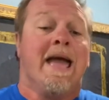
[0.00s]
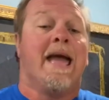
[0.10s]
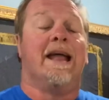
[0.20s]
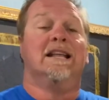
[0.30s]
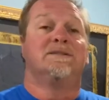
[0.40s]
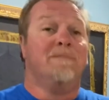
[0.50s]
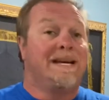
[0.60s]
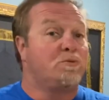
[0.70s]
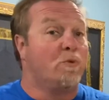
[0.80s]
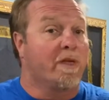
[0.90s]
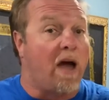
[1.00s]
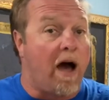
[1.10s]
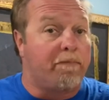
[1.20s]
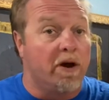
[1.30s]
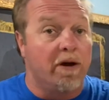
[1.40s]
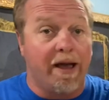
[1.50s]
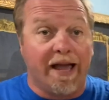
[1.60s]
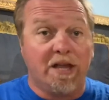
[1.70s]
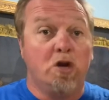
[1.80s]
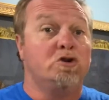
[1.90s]
and it's mixed with copper
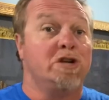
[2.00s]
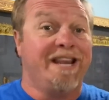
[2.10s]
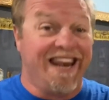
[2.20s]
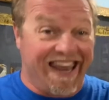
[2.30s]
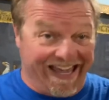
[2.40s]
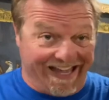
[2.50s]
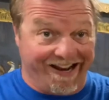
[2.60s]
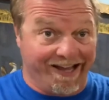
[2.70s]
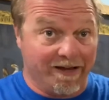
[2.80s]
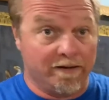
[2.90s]
and usually lead.